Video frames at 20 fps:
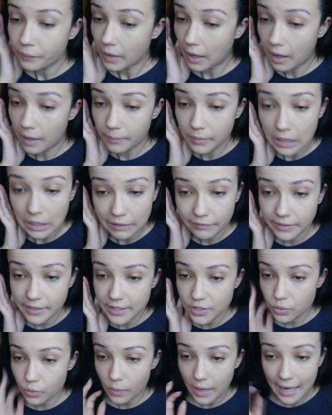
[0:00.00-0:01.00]

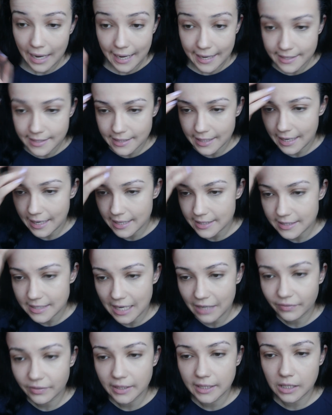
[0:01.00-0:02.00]
Coverage wise, it has
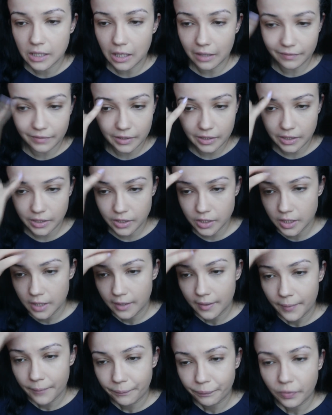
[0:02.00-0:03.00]
definitely covered
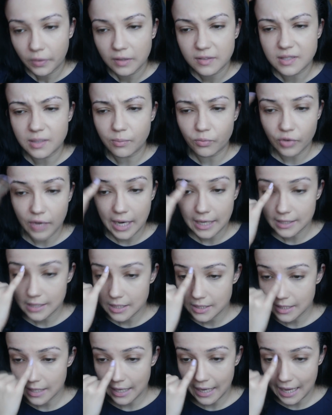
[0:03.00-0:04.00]
some
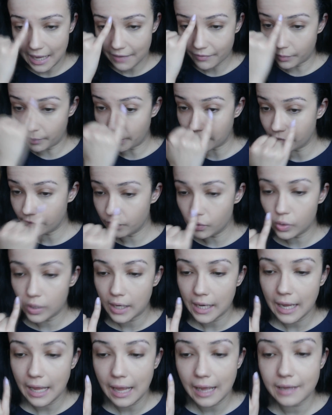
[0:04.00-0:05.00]
redness that I have on my
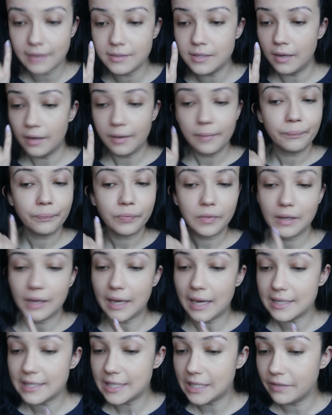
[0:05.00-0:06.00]
forehead
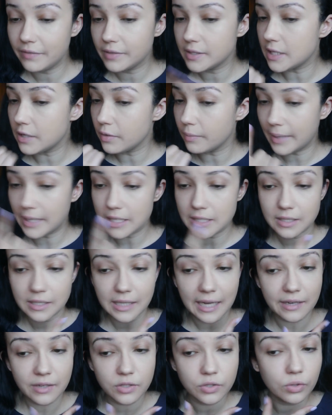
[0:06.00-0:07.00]
and evened out my
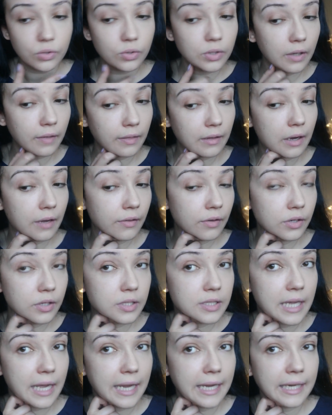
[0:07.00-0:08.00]
skin tone on the other
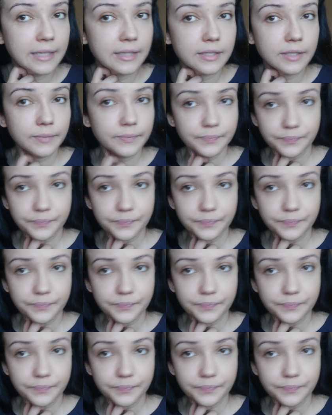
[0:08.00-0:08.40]
side